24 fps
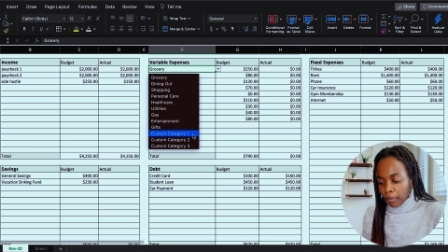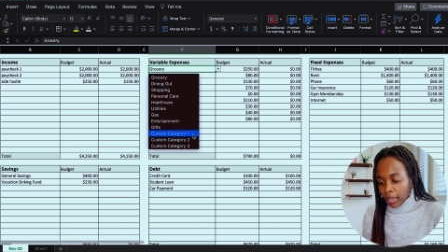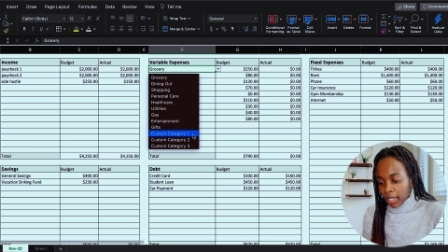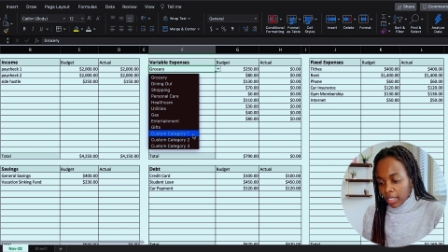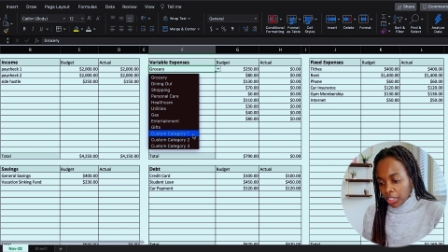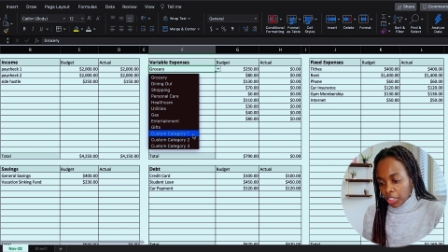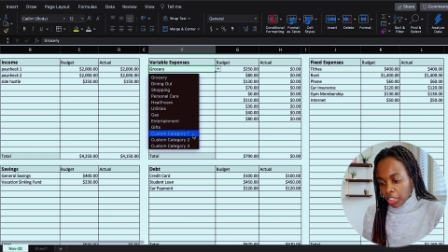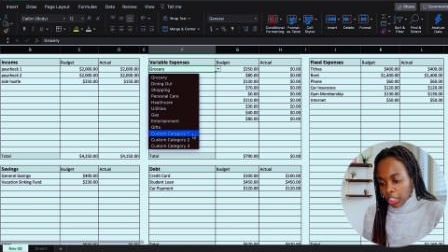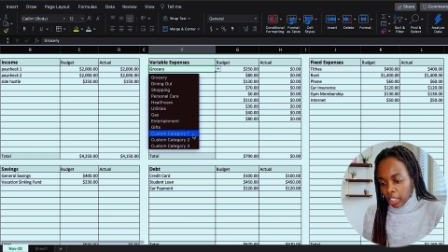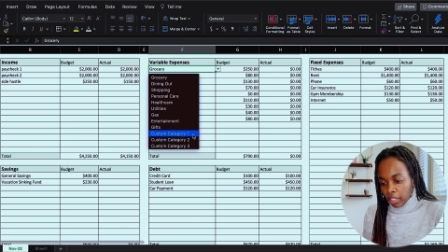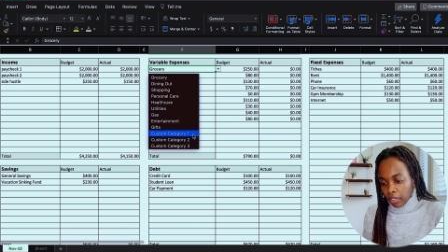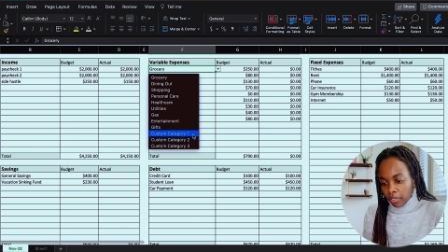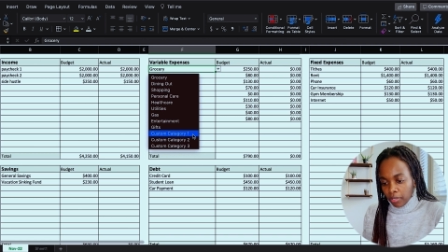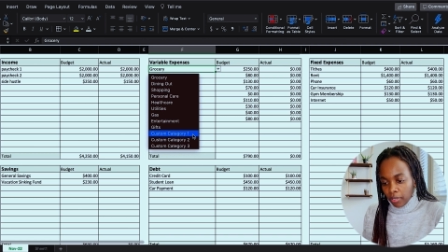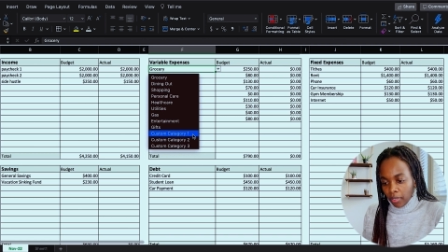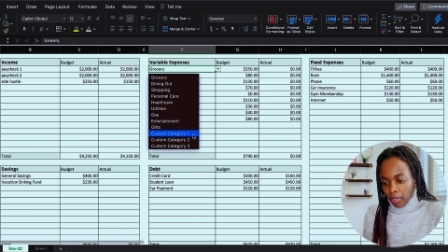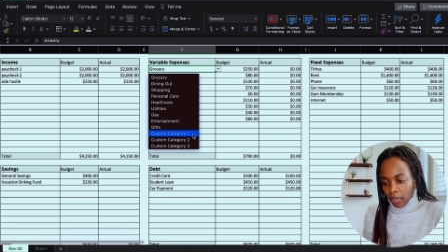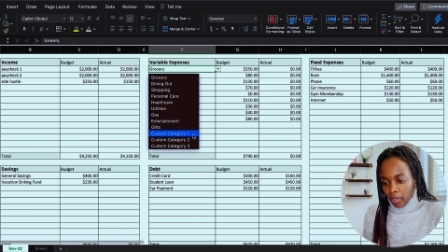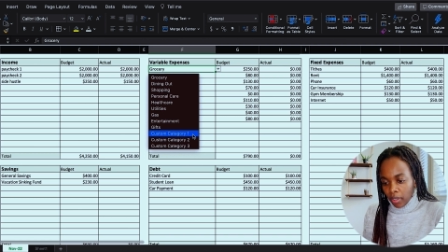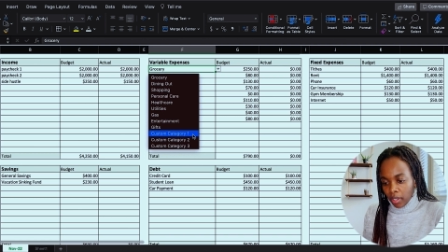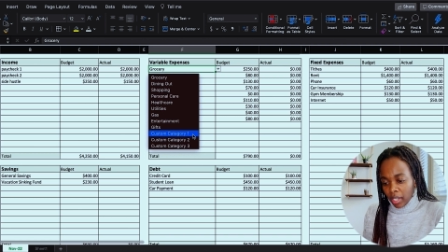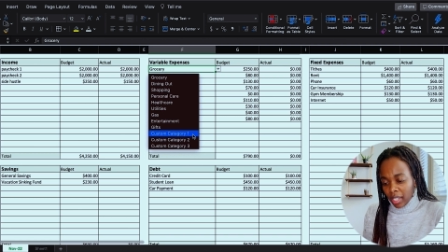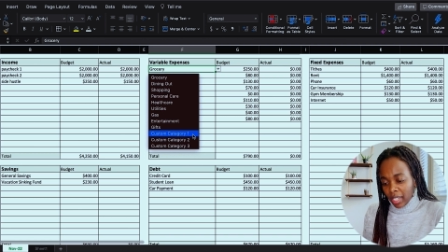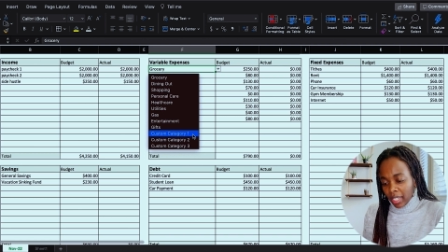budgeting
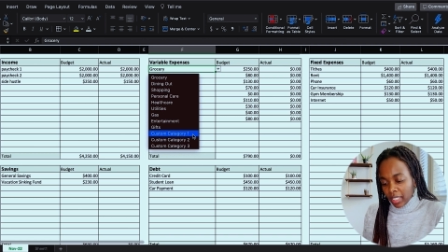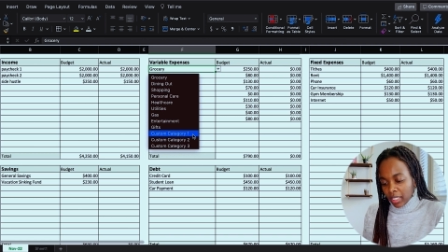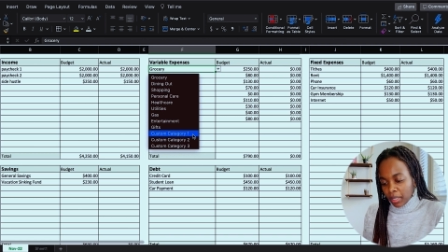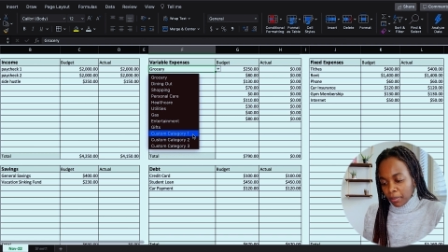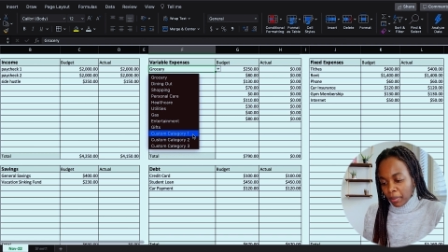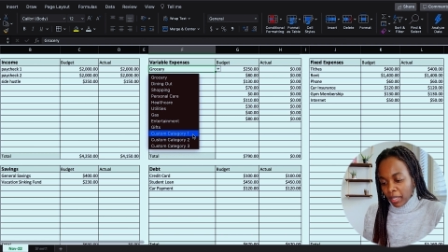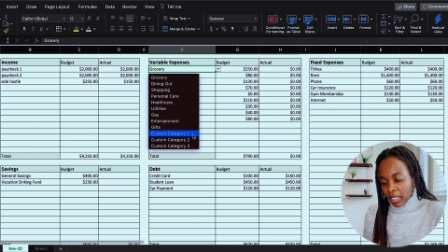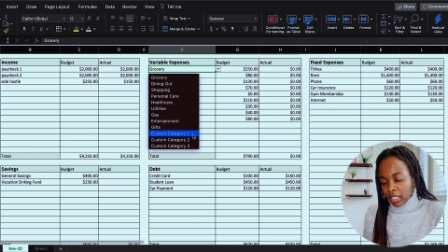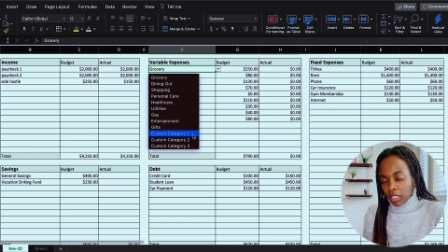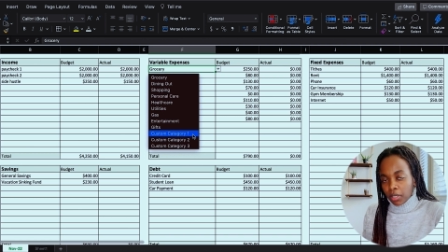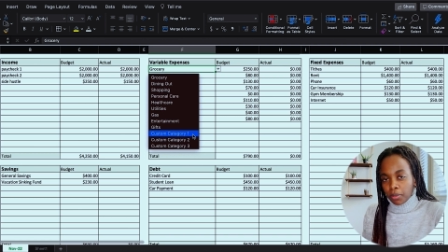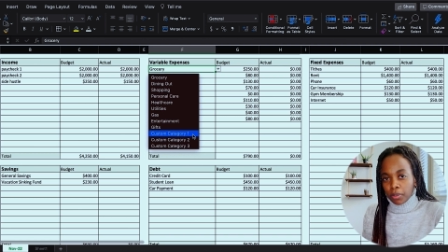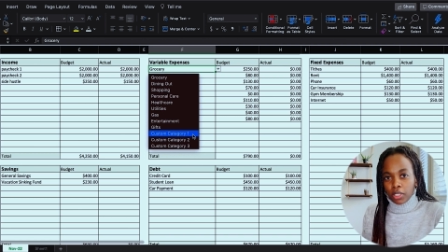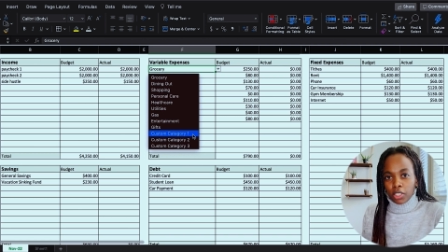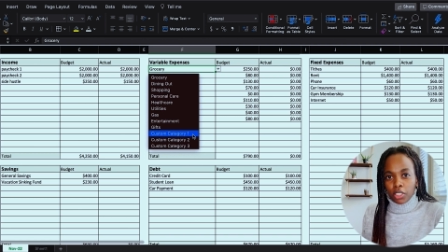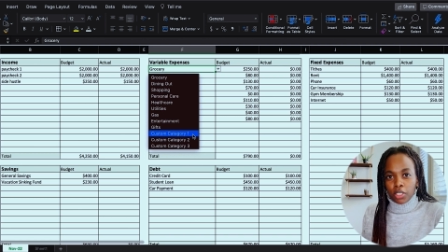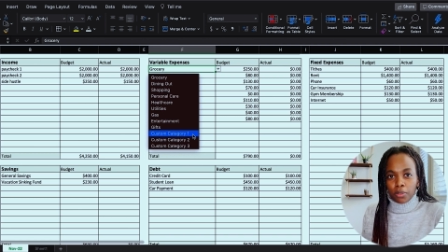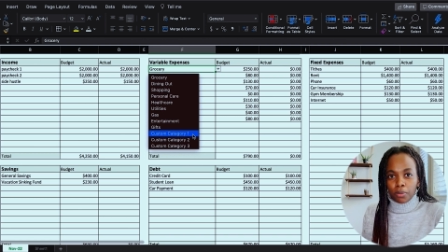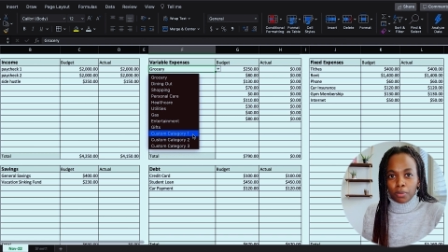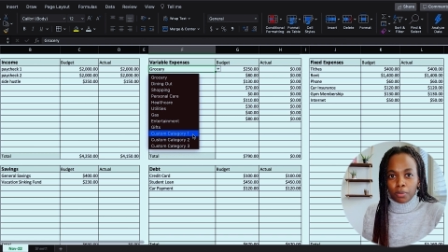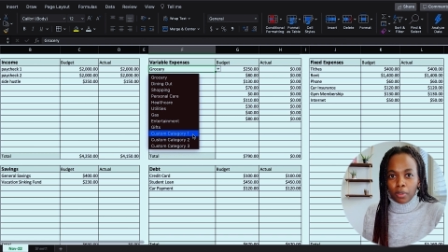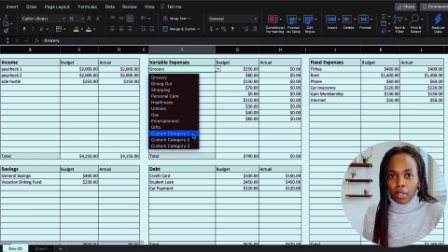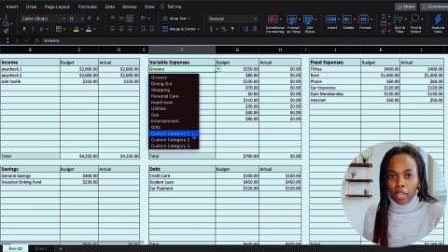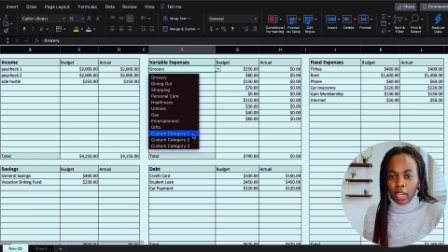for an expense which
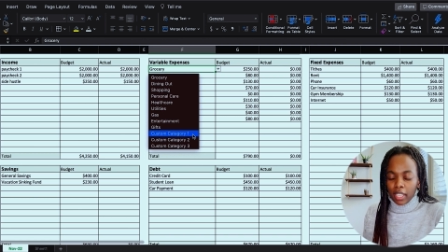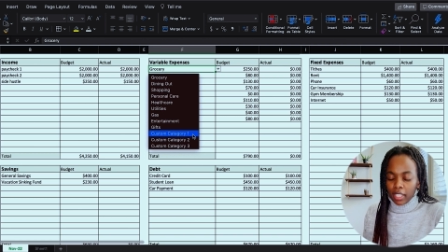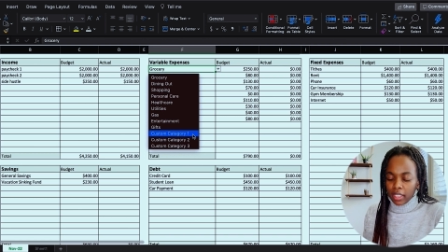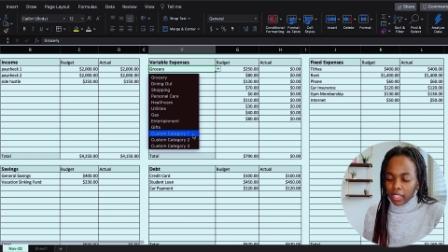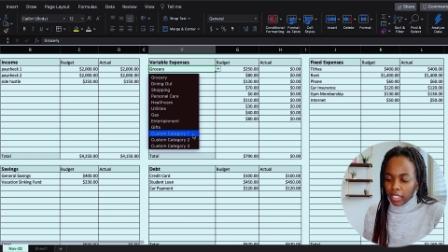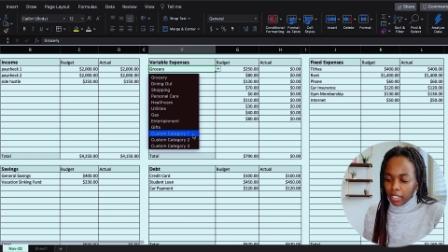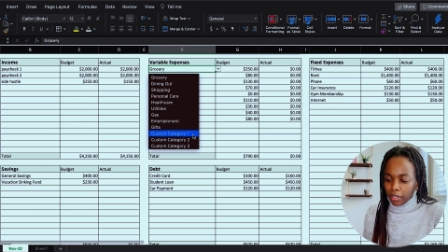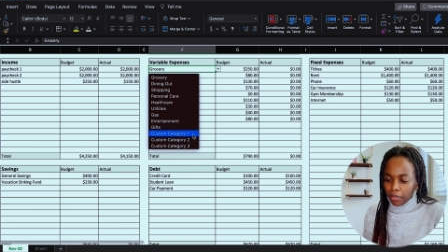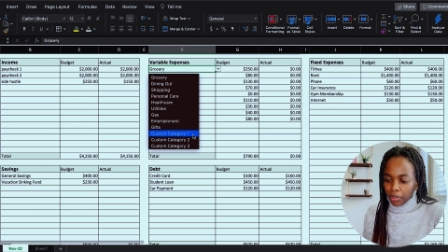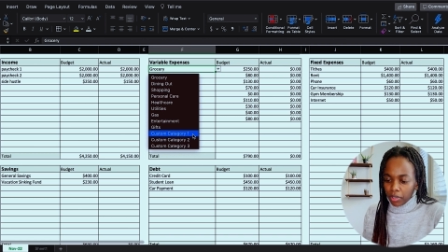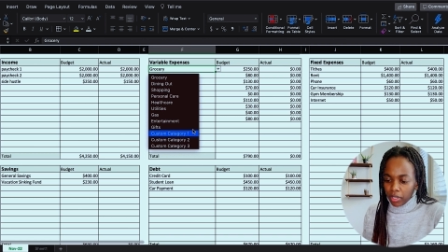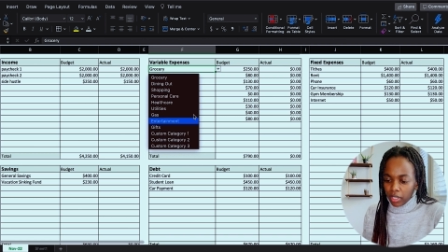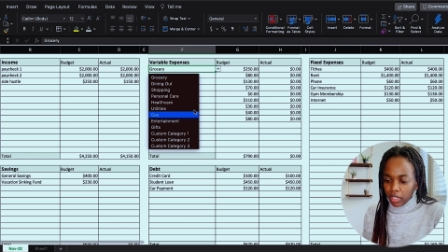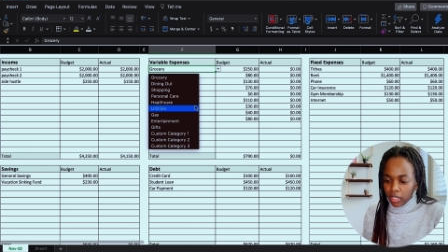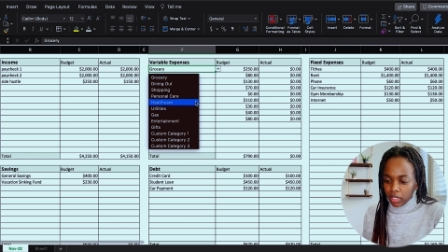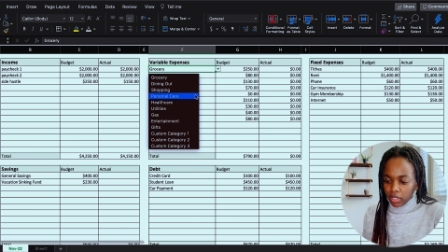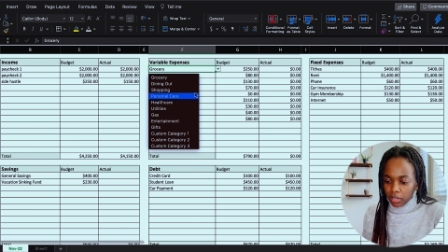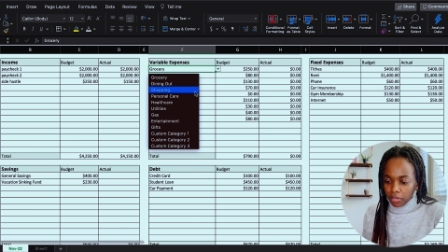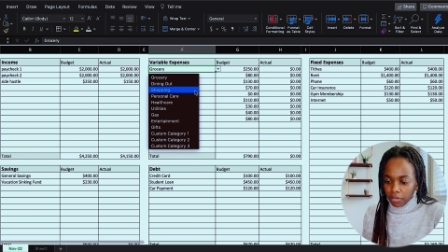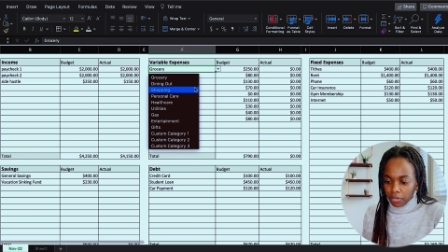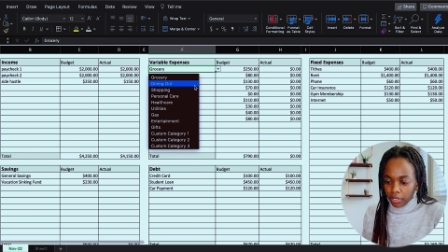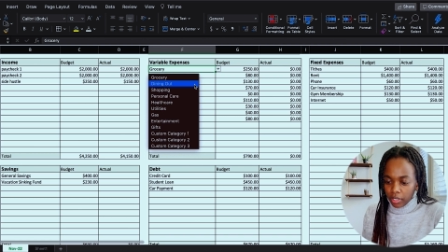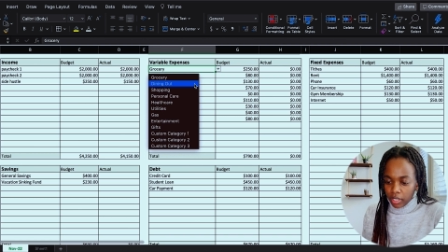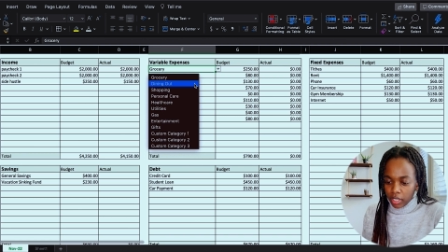I think really
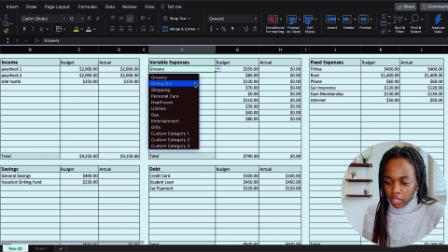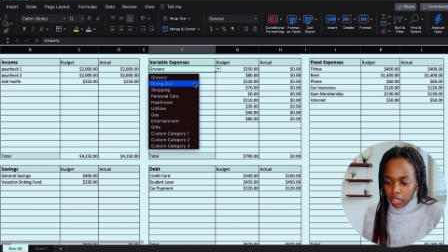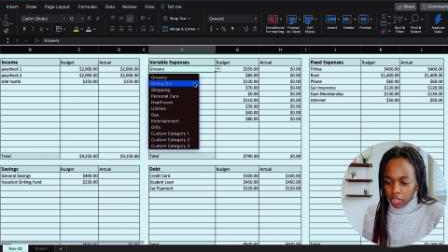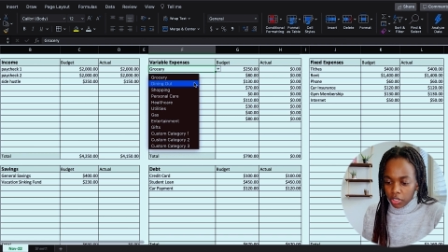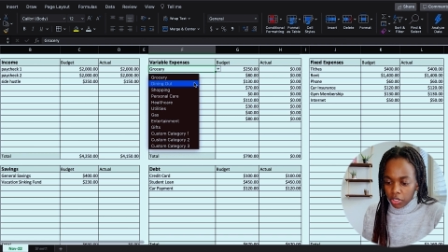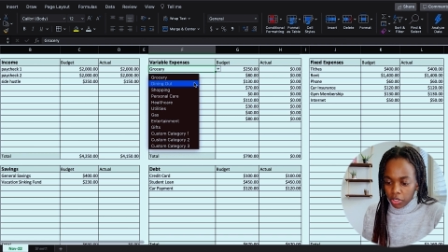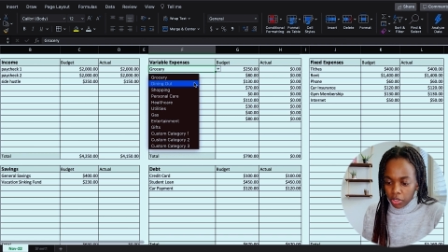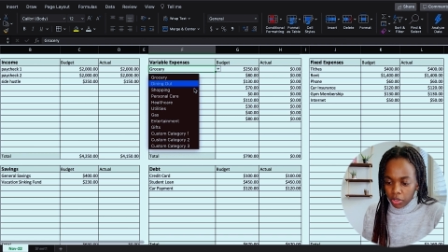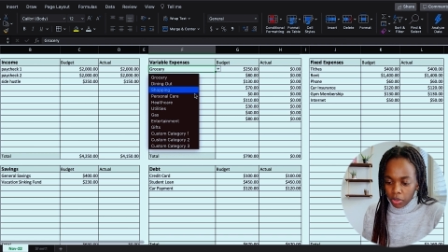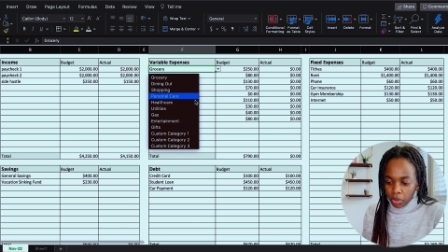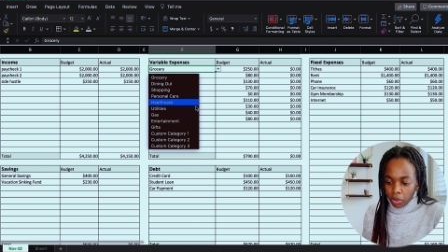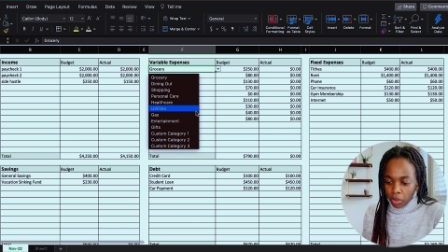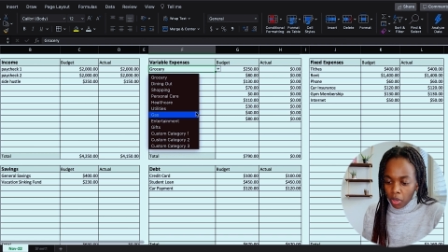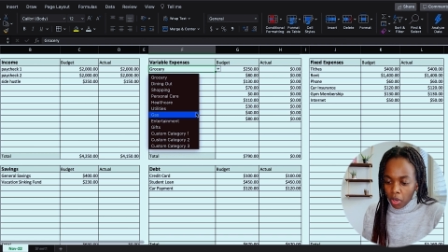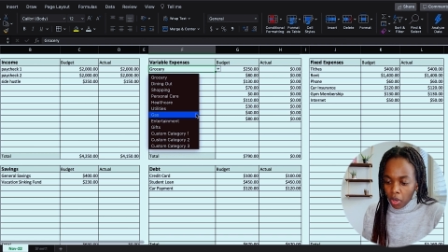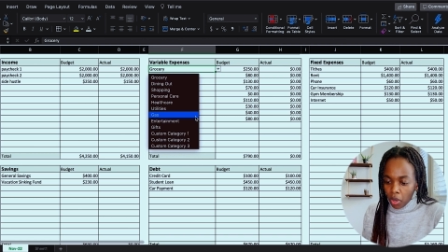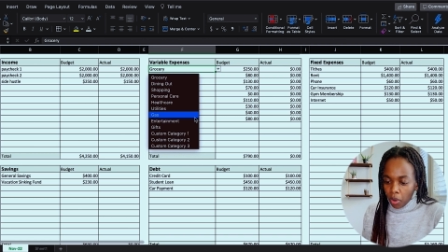doesn't fit into